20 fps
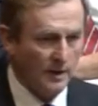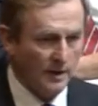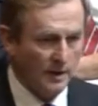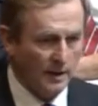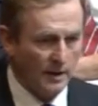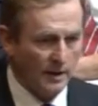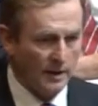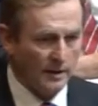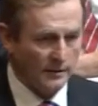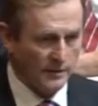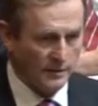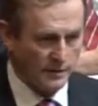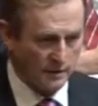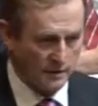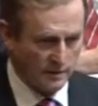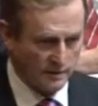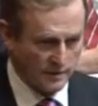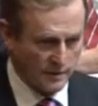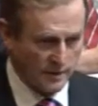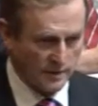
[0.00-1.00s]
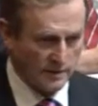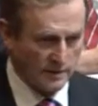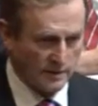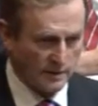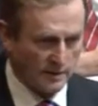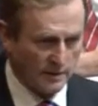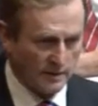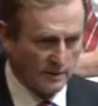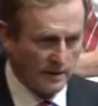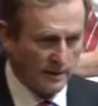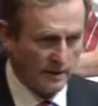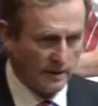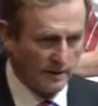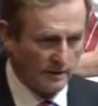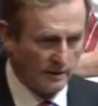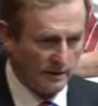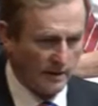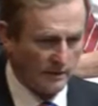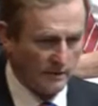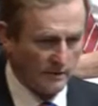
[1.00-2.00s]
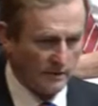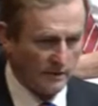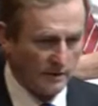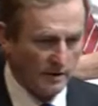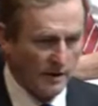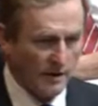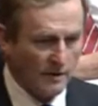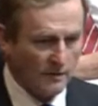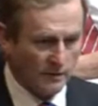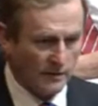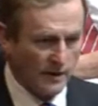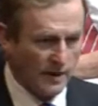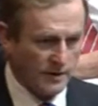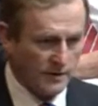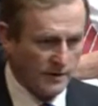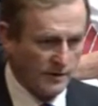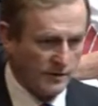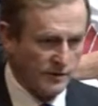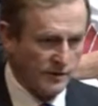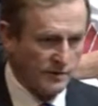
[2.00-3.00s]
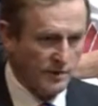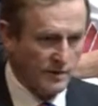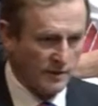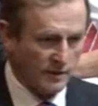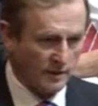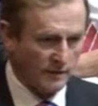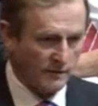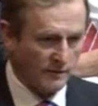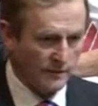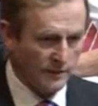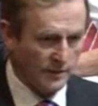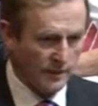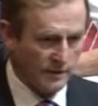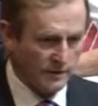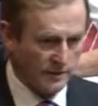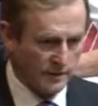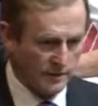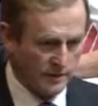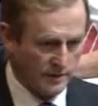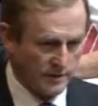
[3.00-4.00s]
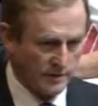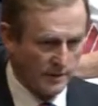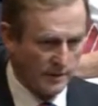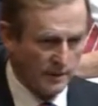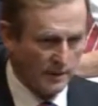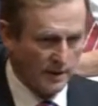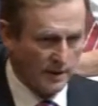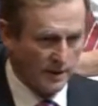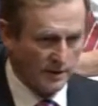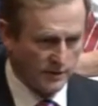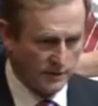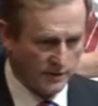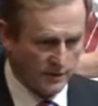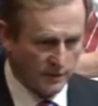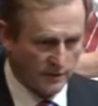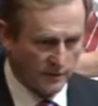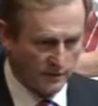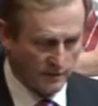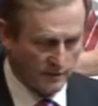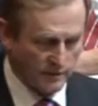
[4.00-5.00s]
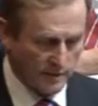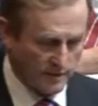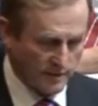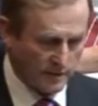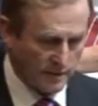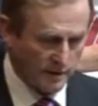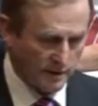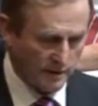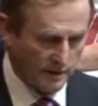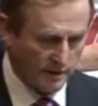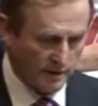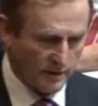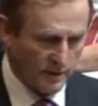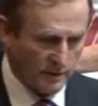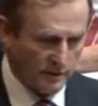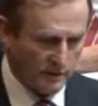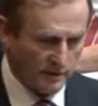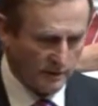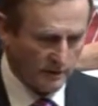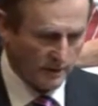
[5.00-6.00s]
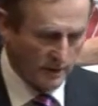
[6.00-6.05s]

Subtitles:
and circumstances that apply thereafter for access to medical facilities, as distinct from the particular kind of